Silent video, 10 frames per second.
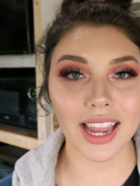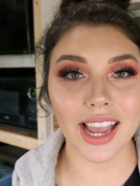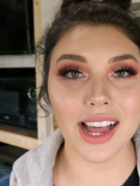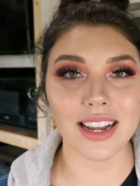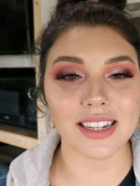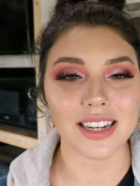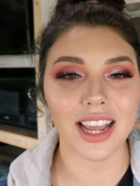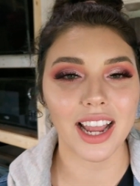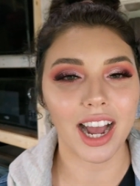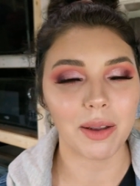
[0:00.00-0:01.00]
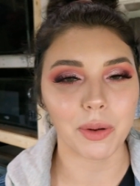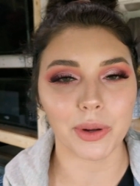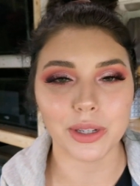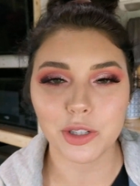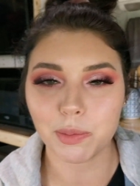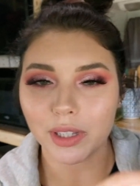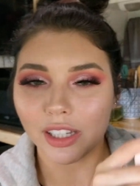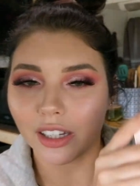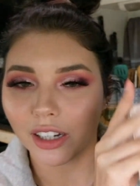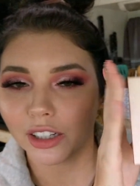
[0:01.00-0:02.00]
And today I'm going to
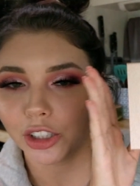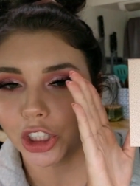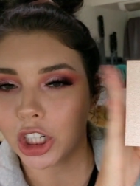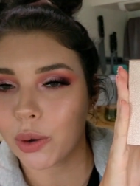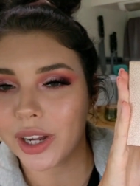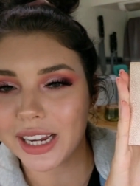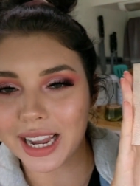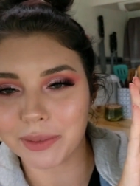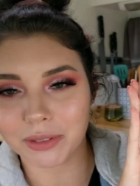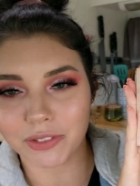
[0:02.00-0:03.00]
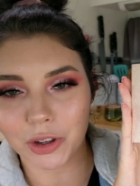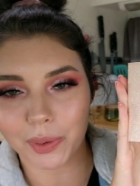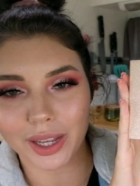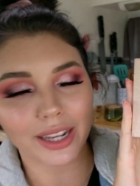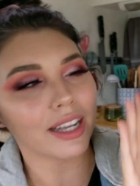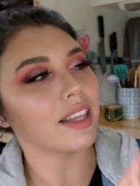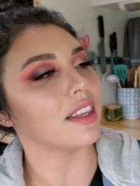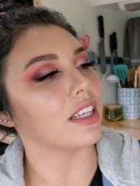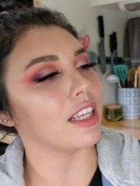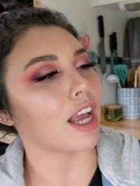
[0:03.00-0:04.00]
be showing and reviewing
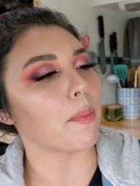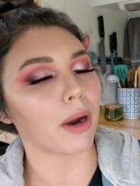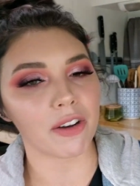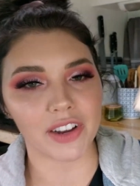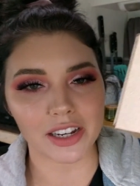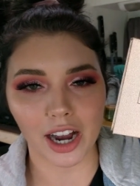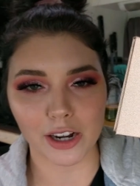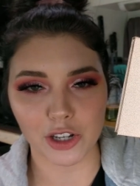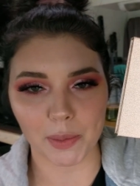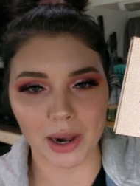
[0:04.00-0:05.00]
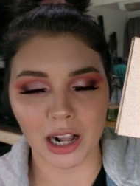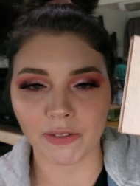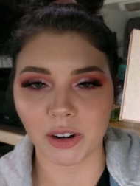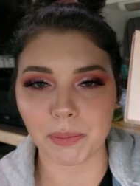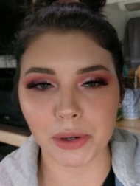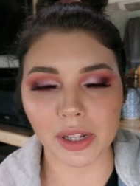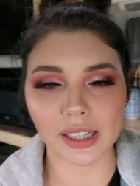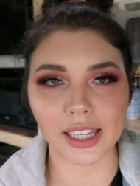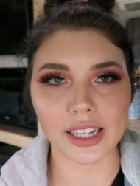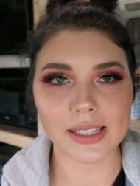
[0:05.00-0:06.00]
the perfect eyeshadow palette from
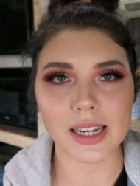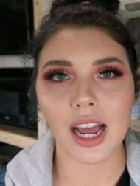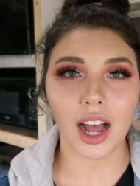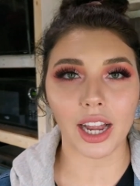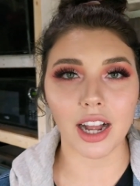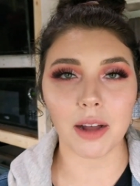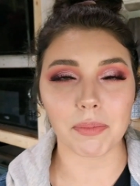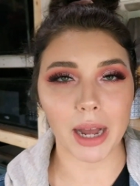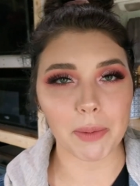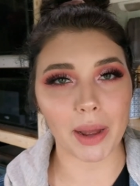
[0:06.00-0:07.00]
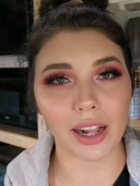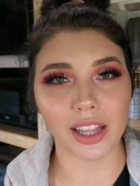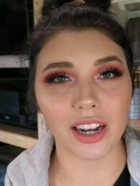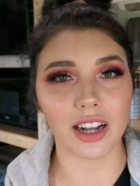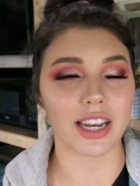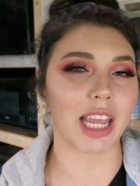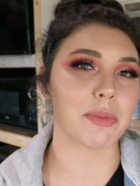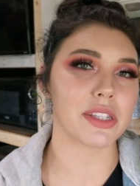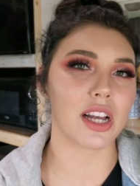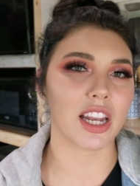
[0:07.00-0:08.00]
Glazed. I got my palette on
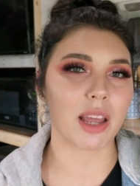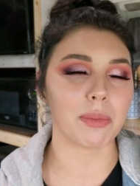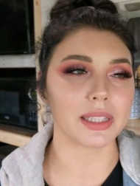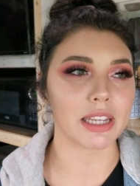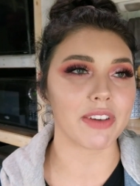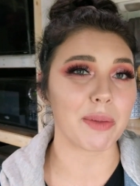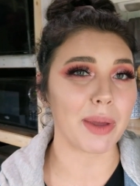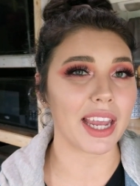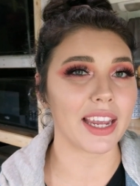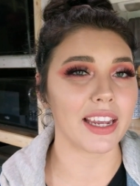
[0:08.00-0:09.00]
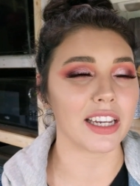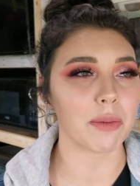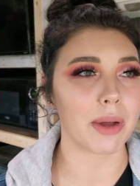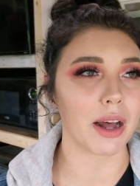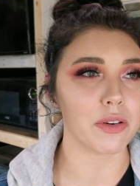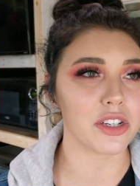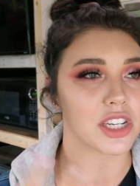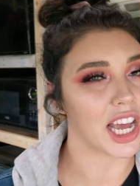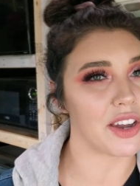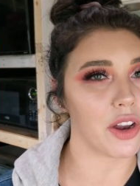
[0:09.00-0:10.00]
Amazon. I believe I paid about
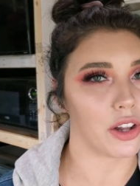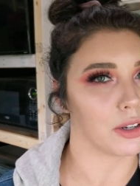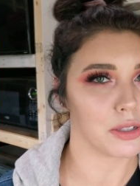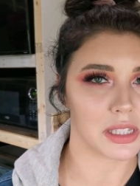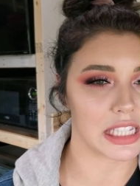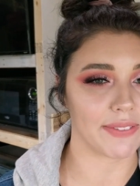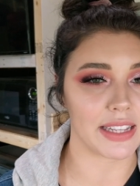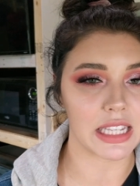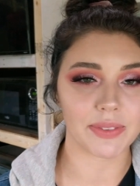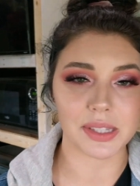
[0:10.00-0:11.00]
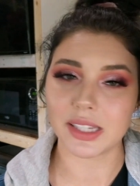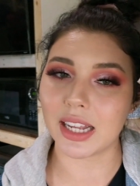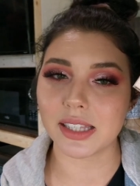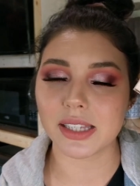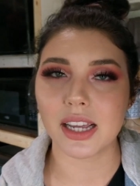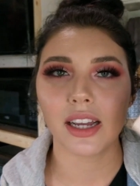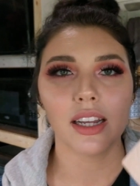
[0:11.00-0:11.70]
$10.77.